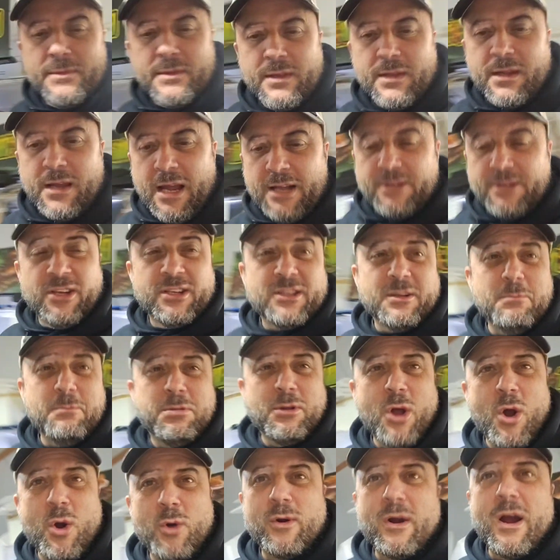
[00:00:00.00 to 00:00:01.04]
I took the
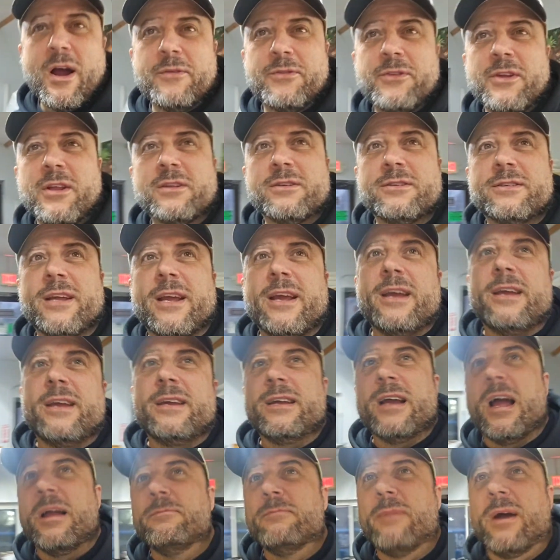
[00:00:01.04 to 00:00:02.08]
blower out the other day.
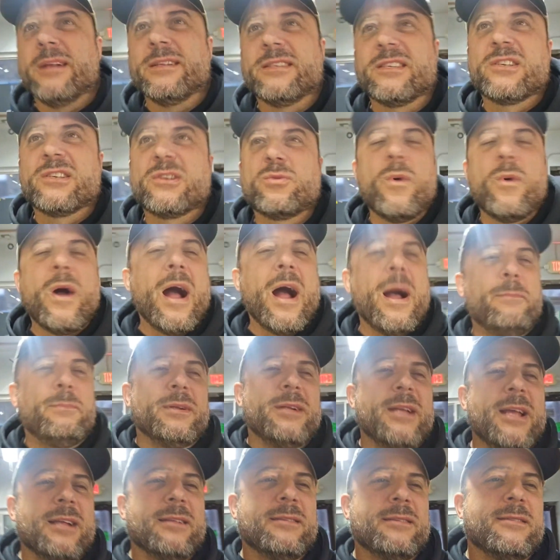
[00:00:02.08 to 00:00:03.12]
I might swap it
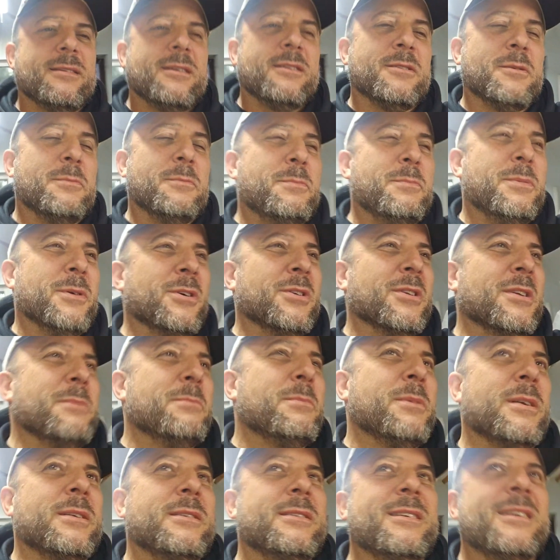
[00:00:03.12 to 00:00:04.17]
at the other building,
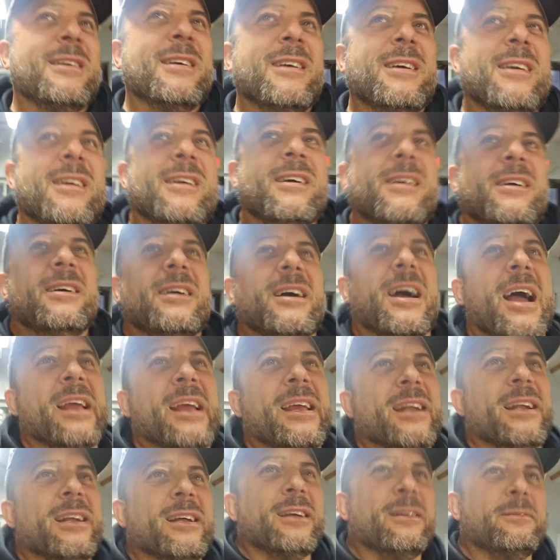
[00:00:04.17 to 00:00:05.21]
but I
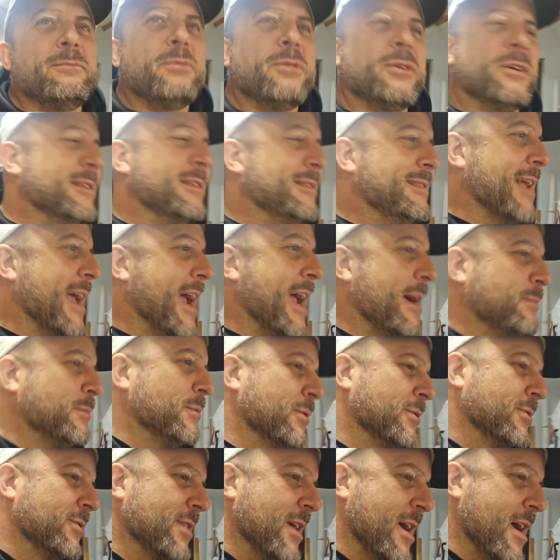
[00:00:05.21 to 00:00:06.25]
gotta put
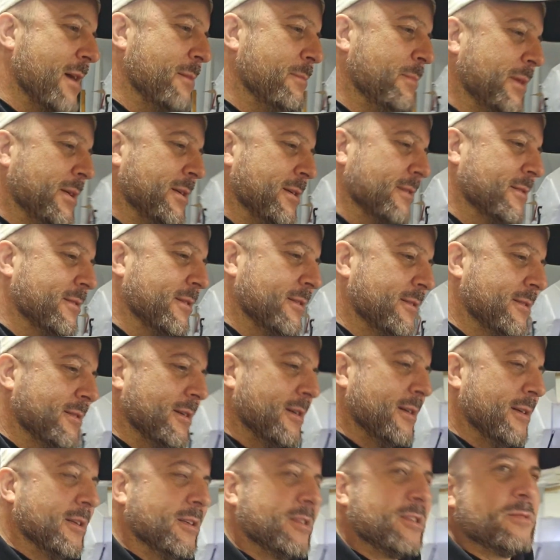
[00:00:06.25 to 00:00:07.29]
adapters on because it's
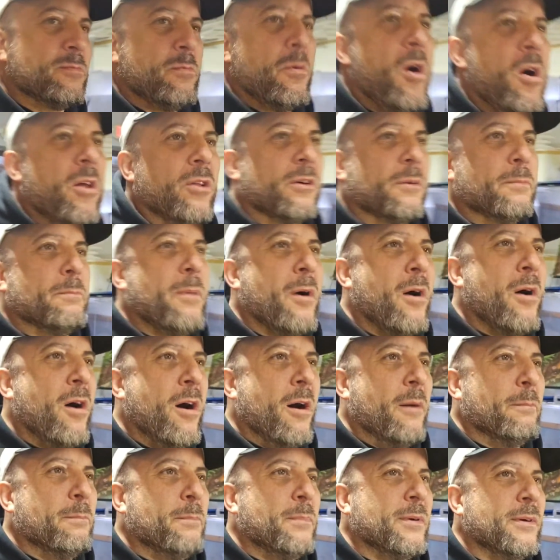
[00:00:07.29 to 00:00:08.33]
a smaller
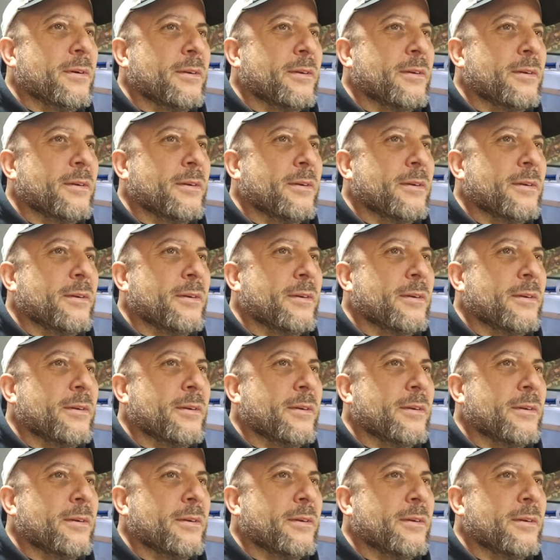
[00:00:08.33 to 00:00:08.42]
pump.